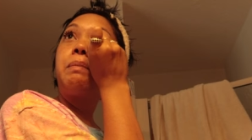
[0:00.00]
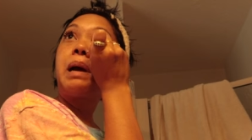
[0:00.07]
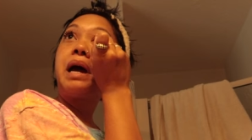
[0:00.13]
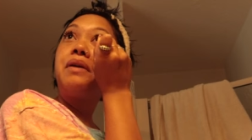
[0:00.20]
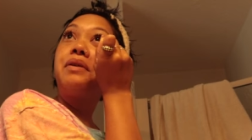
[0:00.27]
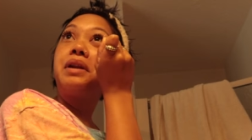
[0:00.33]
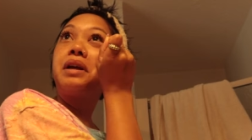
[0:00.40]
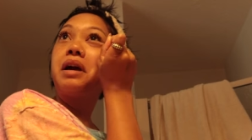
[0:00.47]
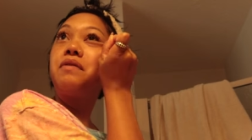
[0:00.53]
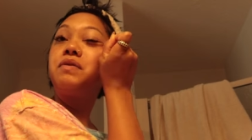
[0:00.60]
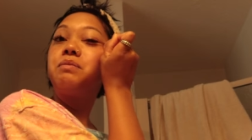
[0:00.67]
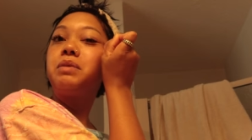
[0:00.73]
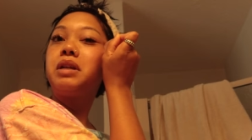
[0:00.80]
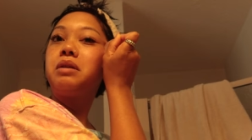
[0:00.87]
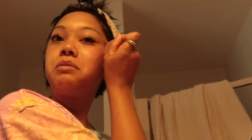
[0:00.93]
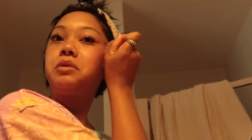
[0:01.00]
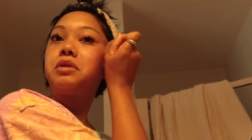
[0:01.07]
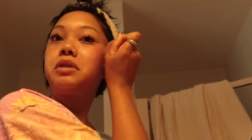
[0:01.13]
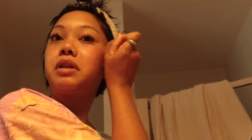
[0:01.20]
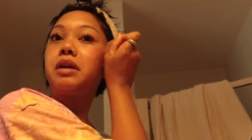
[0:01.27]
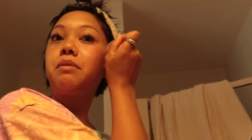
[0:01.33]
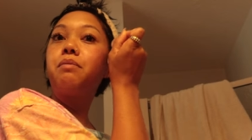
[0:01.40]
bad that I haven't been able
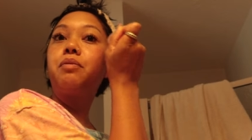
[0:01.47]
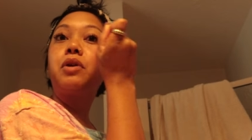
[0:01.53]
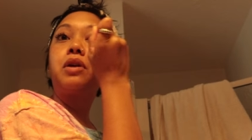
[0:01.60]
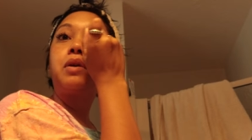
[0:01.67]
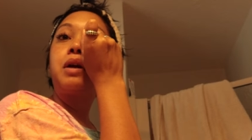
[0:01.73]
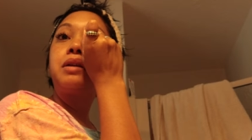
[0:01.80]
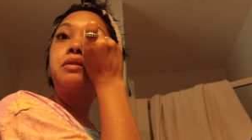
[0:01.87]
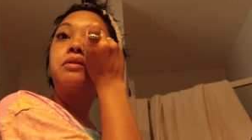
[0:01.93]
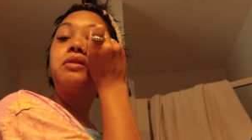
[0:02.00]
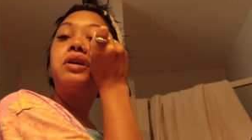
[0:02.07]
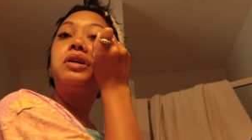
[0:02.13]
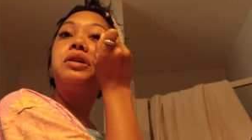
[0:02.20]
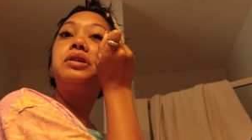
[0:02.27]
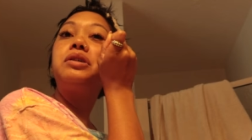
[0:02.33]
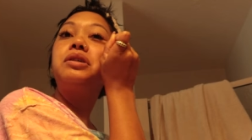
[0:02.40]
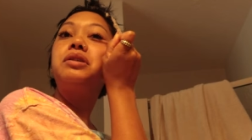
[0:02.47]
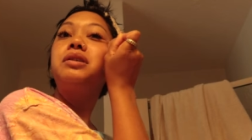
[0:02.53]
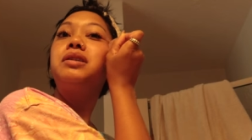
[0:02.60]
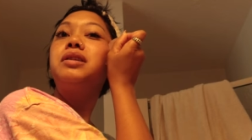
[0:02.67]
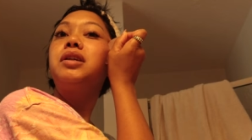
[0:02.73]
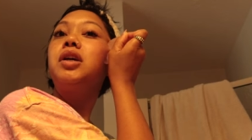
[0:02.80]
to like bring you guys along